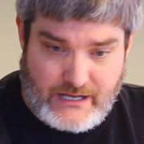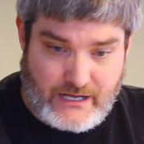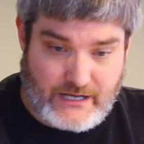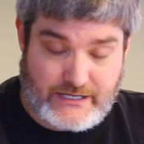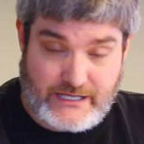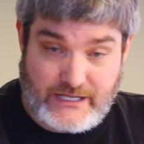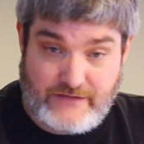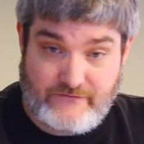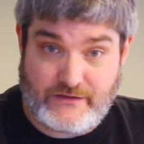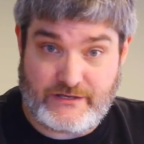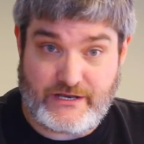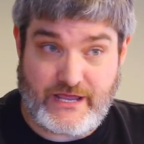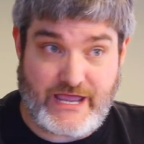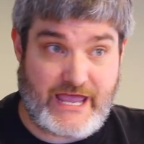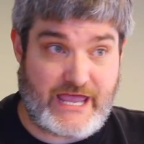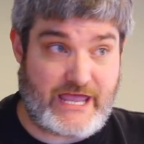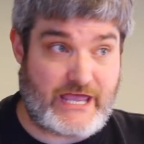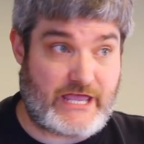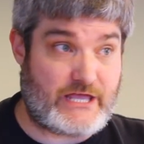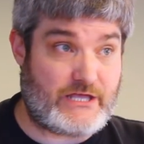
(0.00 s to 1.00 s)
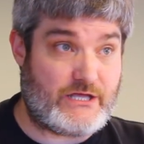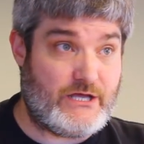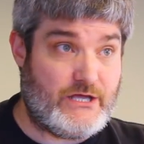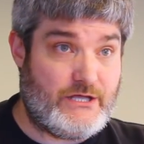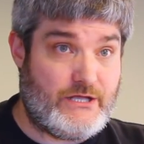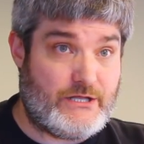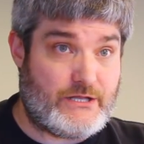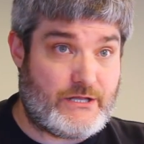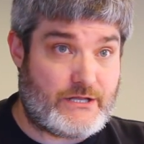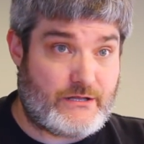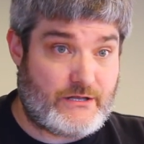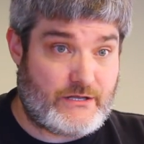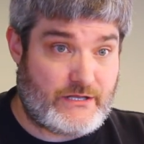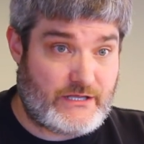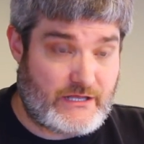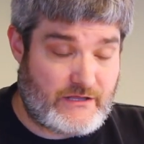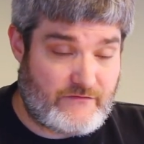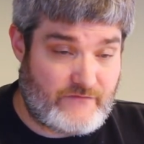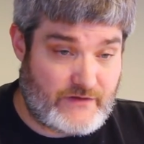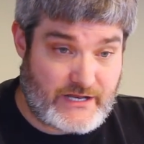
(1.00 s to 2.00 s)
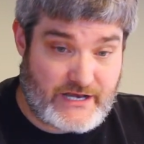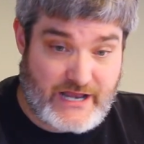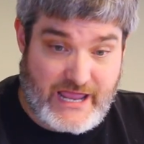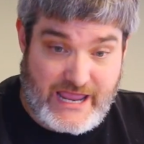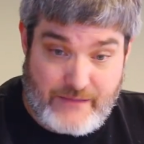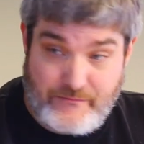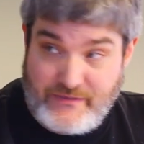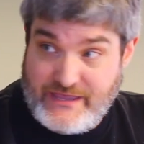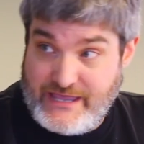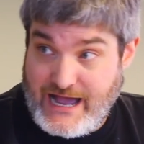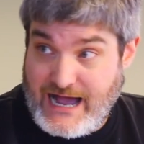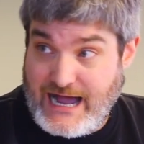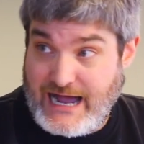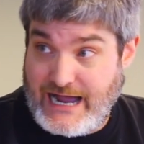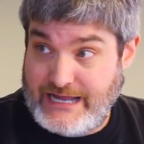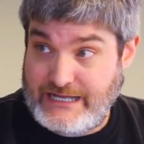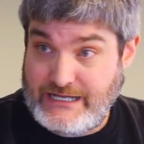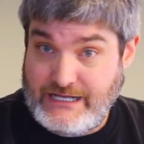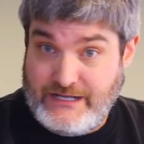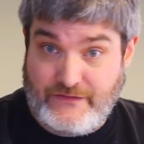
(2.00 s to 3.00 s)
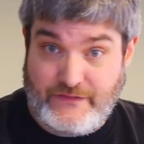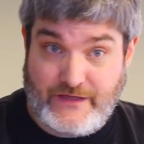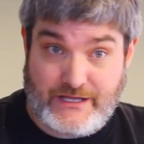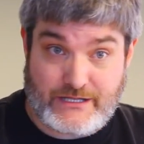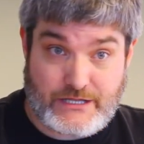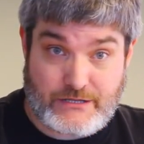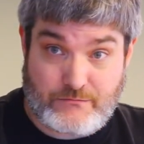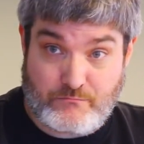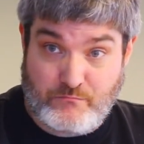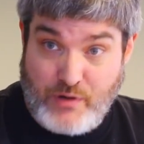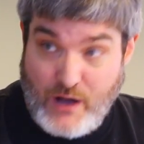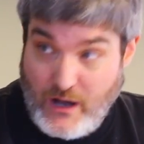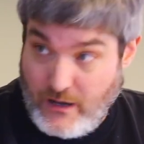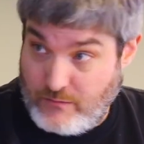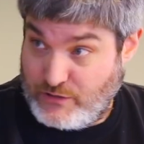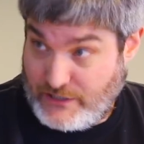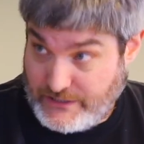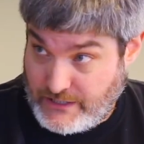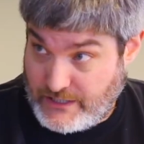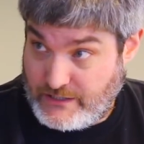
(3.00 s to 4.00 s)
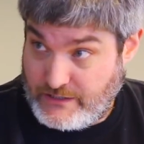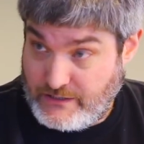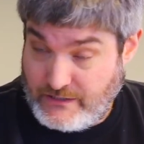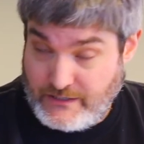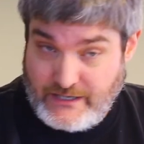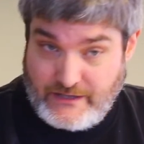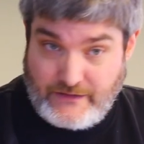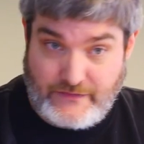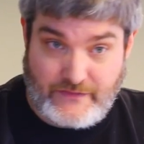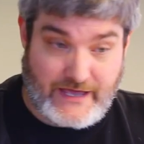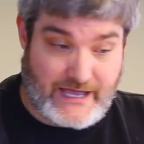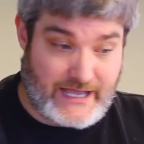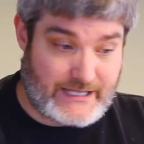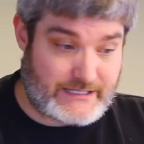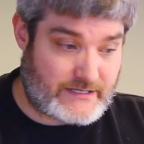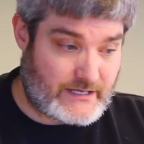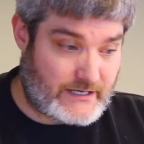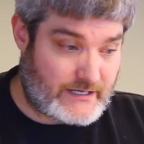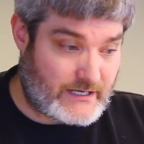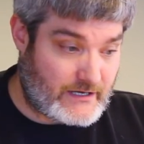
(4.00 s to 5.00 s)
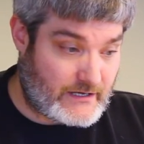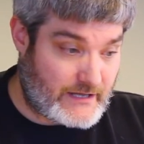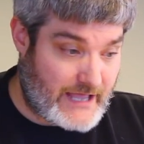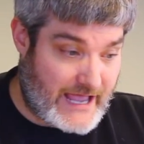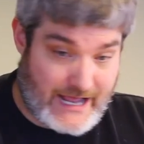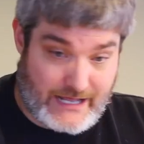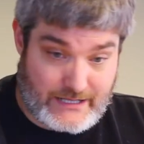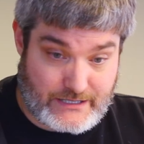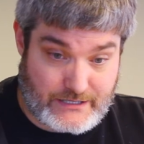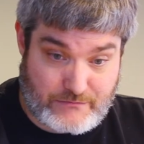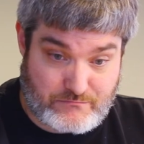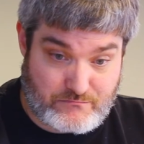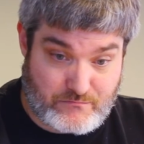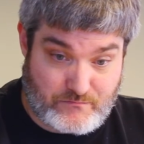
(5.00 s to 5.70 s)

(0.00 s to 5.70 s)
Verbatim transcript: Uh, even a even an API that's public that uh, has